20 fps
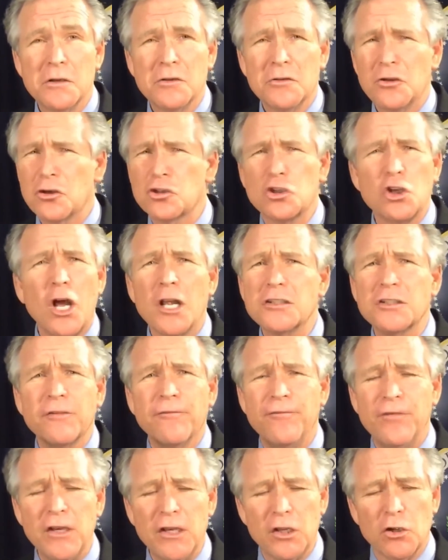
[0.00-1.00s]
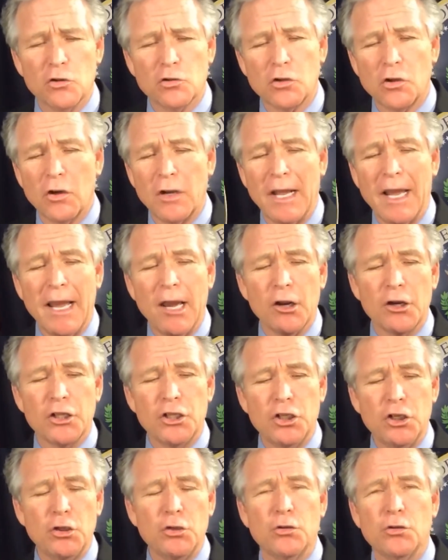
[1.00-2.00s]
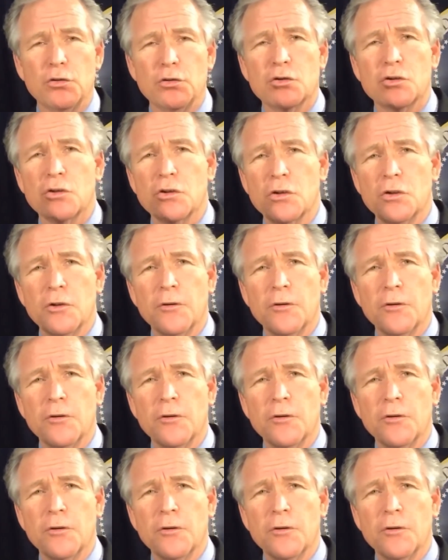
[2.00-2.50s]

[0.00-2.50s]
There's lots of videos on how to use